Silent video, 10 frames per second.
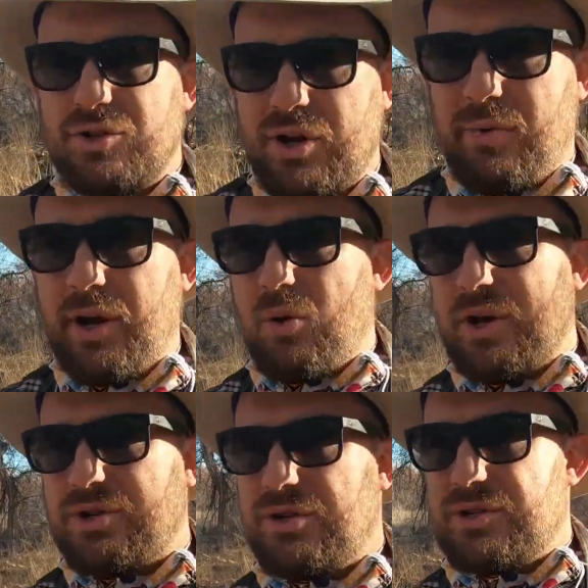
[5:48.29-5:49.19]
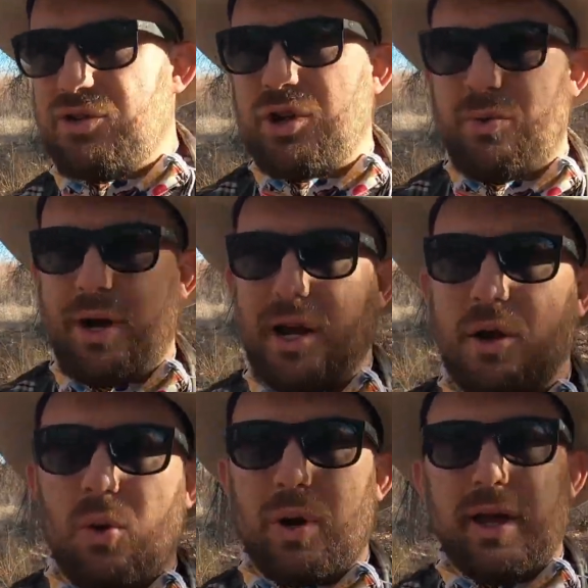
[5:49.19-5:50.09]
to generate questions, to generate
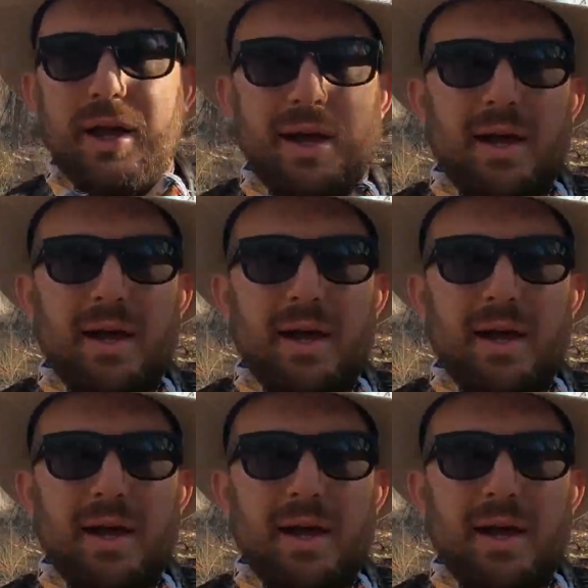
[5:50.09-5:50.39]
inquiry,